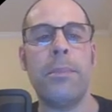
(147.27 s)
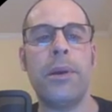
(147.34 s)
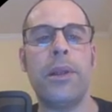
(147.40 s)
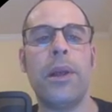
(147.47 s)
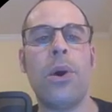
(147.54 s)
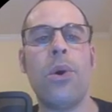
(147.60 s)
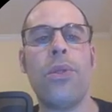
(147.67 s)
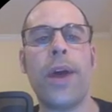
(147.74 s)

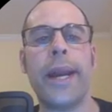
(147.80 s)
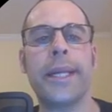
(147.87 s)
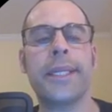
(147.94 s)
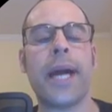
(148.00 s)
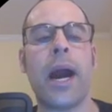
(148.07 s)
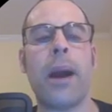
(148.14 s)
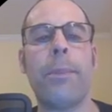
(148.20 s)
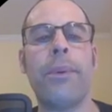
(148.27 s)
Below that
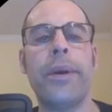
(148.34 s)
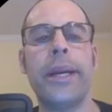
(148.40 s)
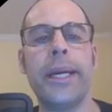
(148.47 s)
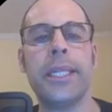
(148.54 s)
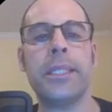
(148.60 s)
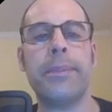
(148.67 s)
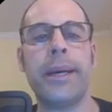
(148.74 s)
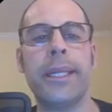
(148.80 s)
is
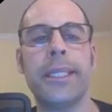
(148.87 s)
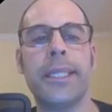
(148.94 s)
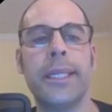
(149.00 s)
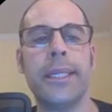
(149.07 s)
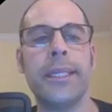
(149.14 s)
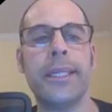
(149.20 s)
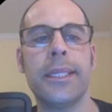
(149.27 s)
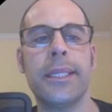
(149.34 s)
operating
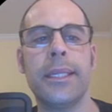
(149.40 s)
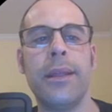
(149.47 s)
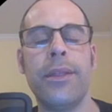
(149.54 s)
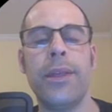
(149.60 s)
expenses.